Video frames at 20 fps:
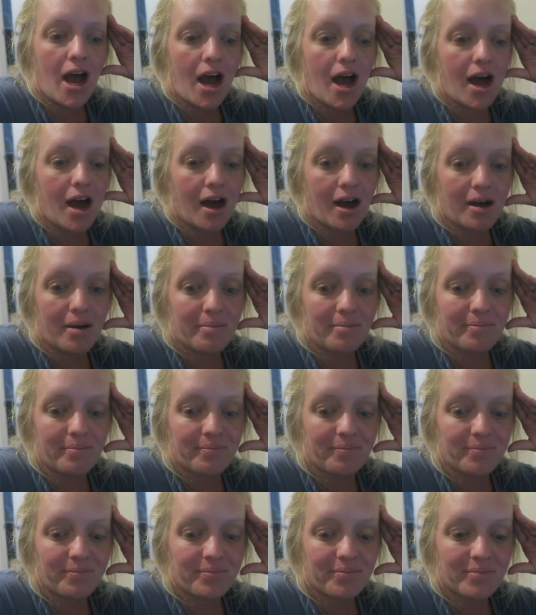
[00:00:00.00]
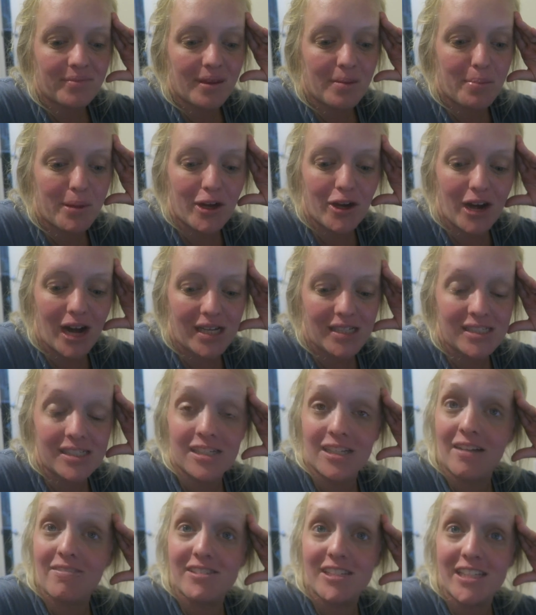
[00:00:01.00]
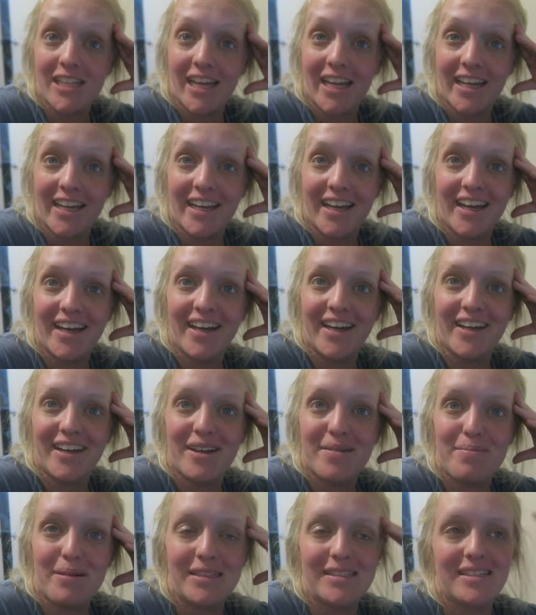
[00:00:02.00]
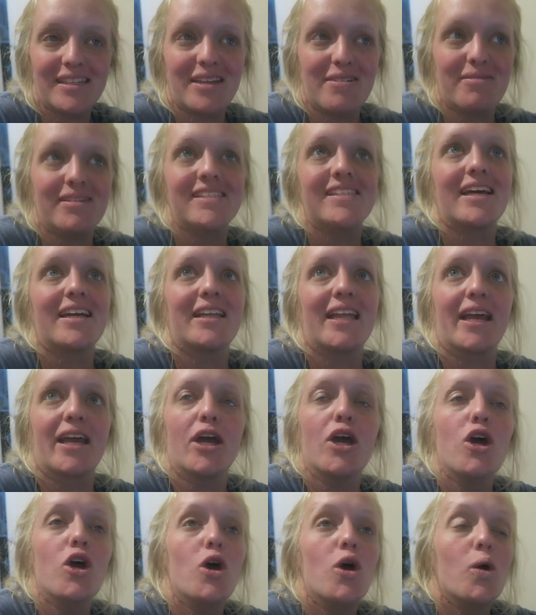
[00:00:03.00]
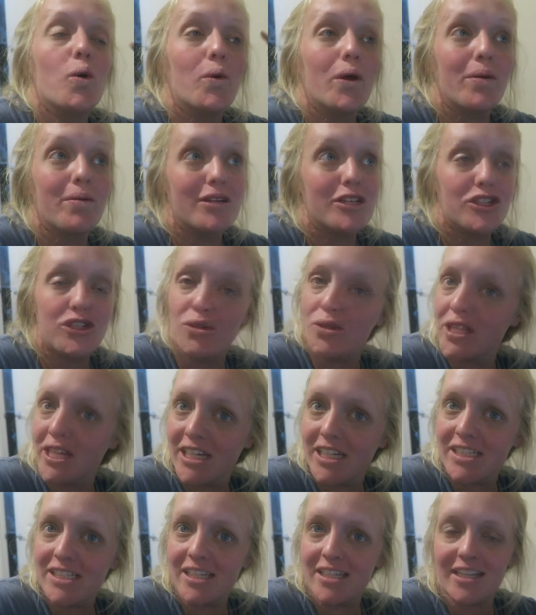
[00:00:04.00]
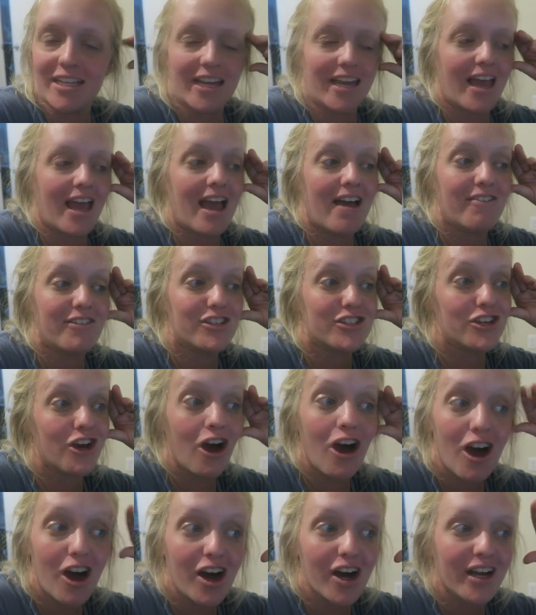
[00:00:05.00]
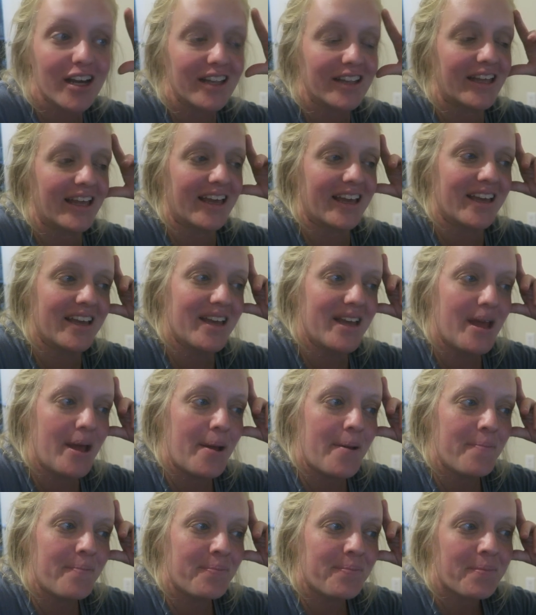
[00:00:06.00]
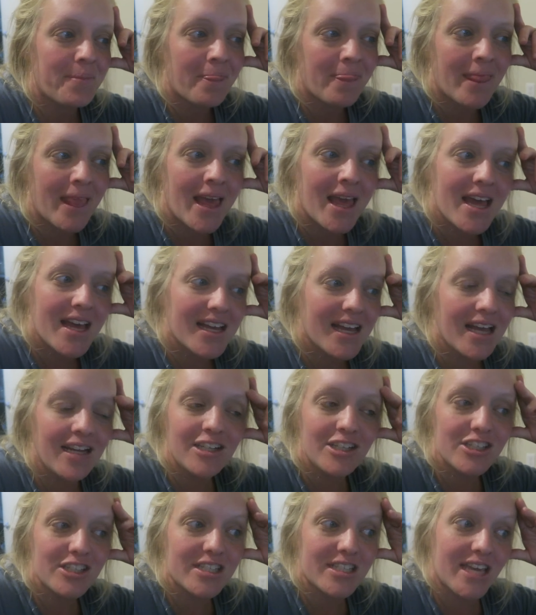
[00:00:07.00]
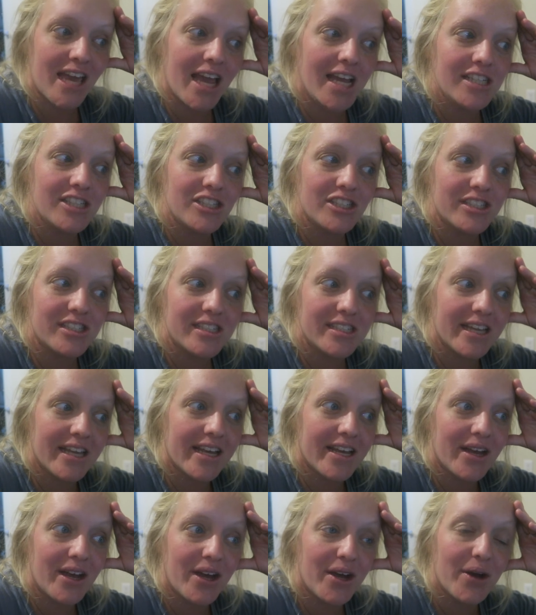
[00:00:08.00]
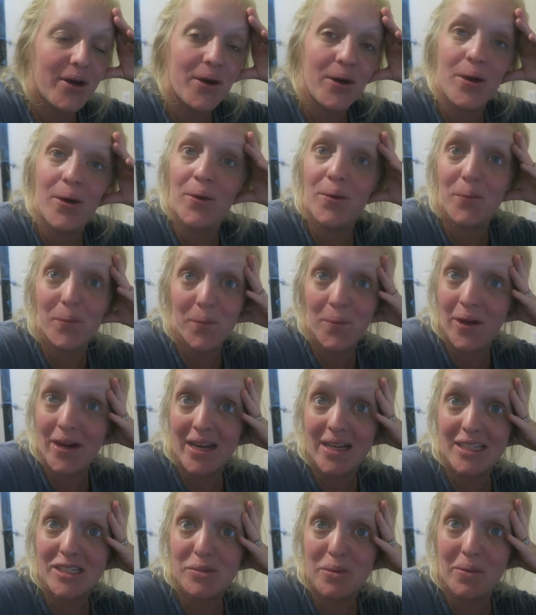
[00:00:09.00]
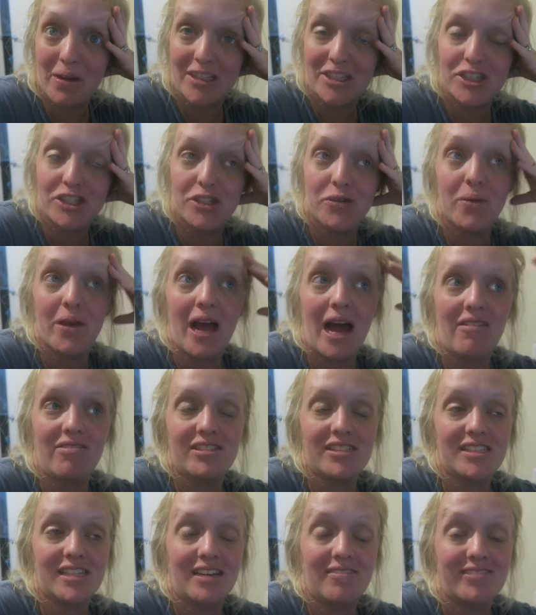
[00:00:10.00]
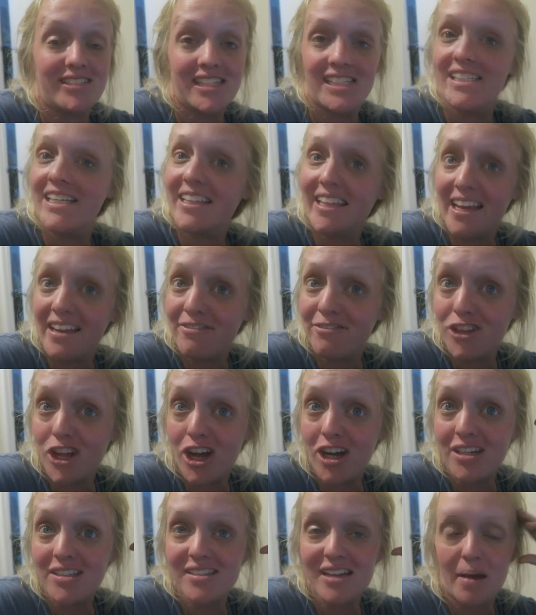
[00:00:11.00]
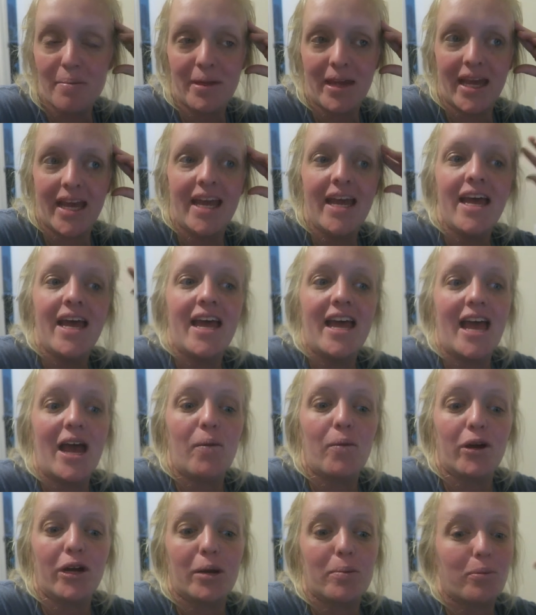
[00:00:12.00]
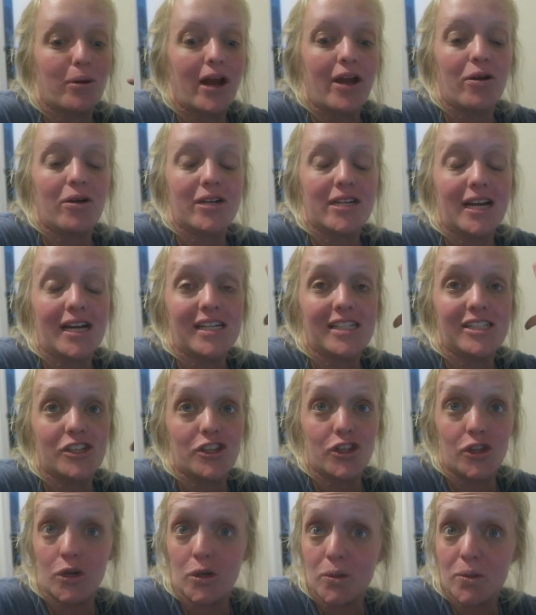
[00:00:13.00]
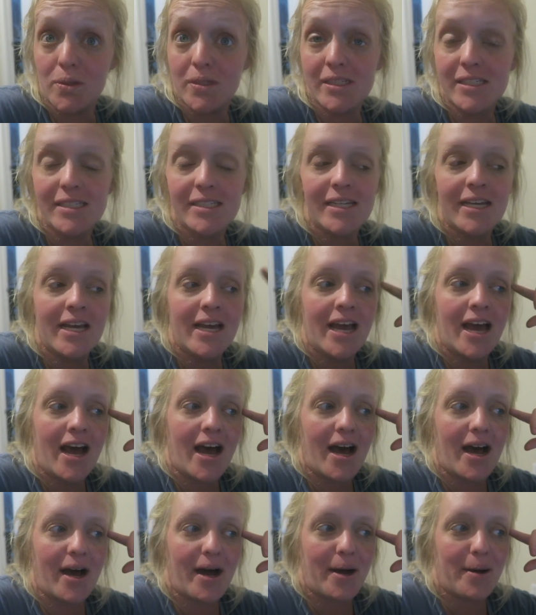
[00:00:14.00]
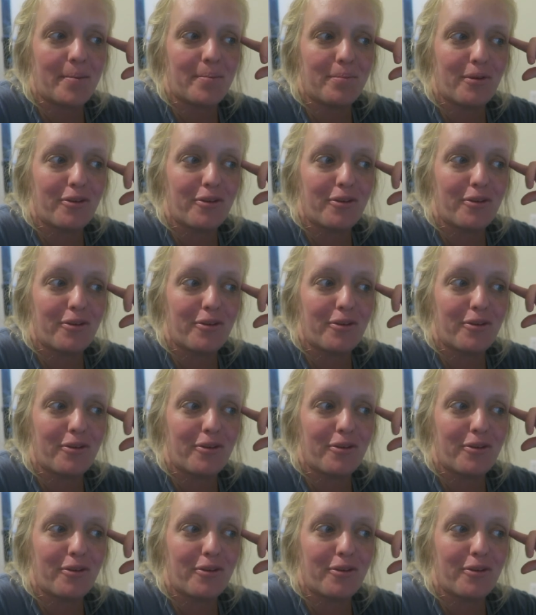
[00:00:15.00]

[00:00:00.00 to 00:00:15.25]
Um, Peter and I still have to like, basically we said like we would do this and like have a talk and like kind of just gauge and see like what else we want to do. We obviously have Disneyland vlogs coming and we're going to prioritize those um,